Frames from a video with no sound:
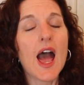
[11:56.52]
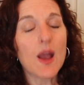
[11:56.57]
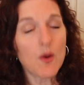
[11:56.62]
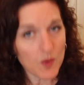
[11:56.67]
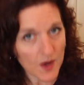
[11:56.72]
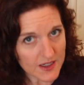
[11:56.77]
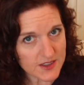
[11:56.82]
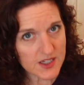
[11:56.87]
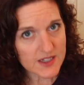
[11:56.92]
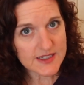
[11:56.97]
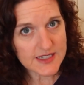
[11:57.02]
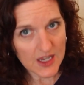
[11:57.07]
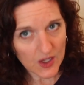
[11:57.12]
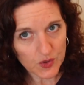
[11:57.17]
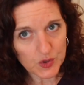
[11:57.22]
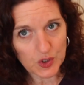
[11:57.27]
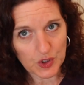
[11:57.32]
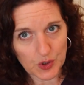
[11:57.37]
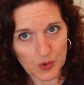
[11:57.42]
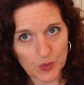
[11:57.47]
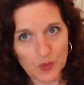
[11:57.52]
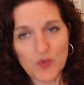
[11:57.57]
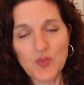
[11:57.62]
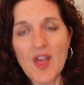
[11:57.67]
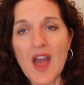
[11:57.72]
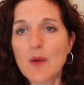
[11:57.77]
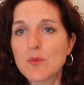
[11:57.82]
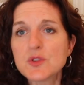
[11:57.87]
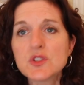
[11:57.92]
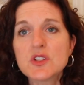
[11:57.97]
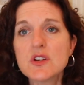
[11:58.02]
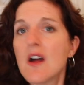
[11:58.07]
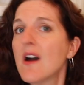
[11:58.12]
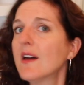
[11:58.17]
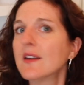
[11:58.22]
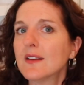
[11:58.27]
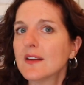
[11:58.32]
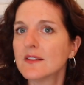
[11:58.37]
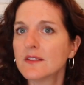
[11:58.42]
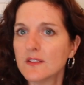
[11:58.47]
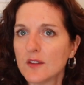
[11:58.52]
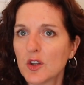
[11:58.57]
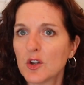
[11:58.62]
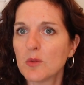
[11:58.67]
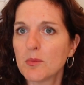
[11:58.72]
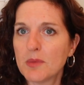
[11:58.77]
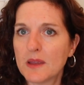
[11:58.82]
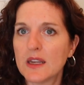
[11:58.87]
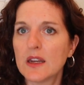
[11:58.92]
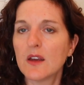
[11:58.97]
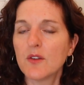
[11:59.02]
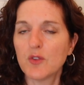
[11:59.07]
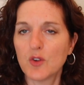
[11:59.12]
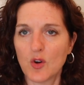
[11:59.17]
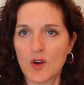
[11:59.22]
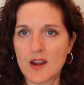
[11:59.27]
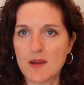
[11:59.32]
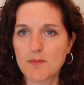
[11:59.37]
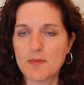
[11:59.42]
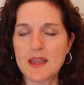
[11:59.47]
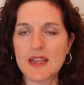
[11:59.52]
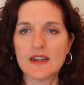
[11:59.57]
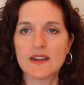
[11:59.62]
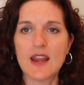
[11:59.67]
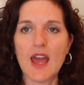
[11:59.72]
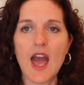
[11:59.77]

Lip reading: I want to tell you, that was not a little bit of cramping.